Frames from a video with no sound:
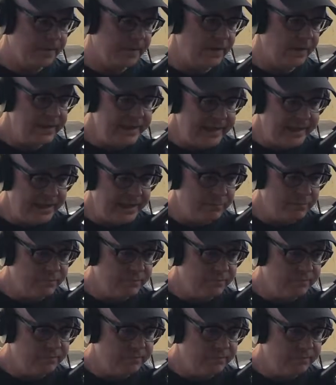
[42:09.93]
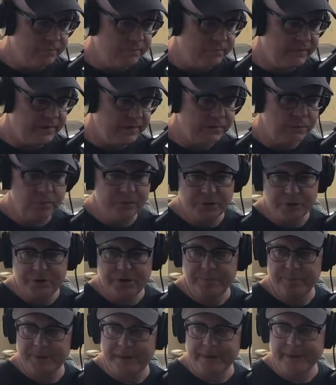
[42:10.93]
a name, that's what it
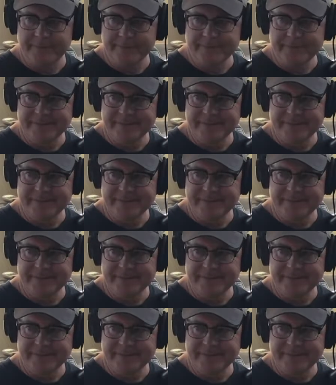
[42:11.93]
should be.